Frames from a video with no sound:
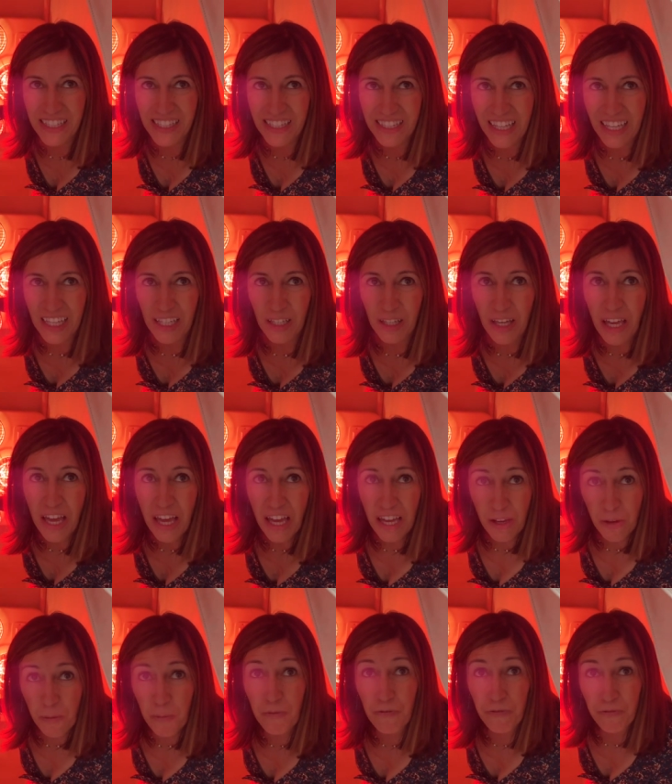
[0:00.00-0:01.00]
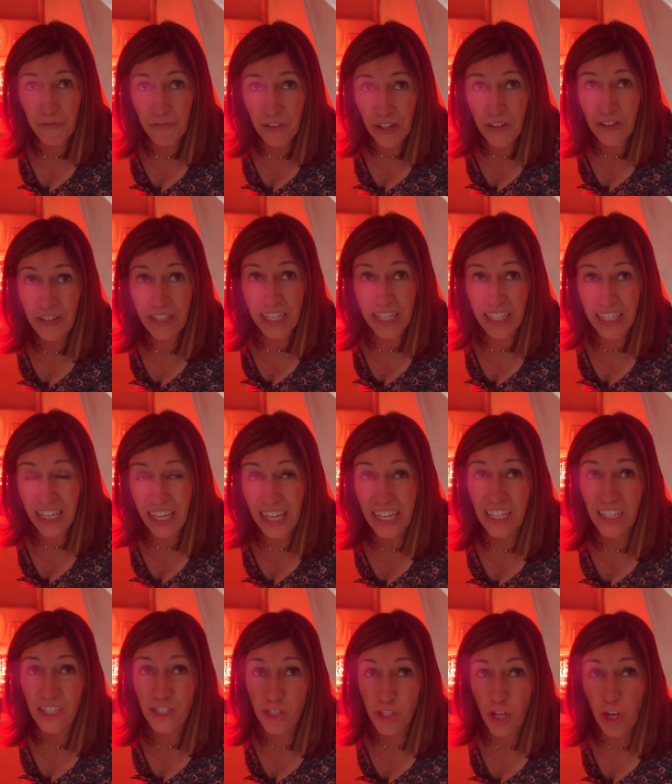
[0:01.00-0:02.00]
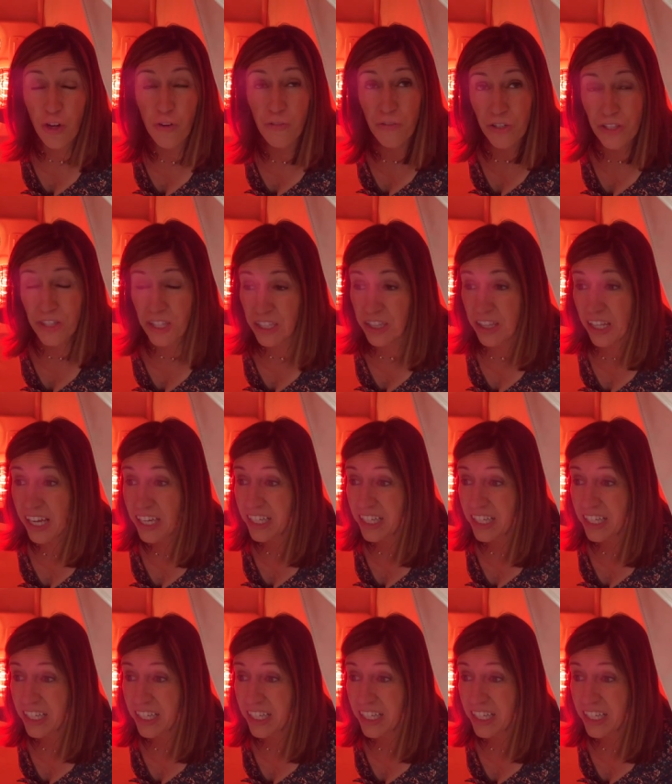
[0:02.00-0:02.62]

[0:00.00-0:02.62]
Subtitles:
this like Faraday cage over the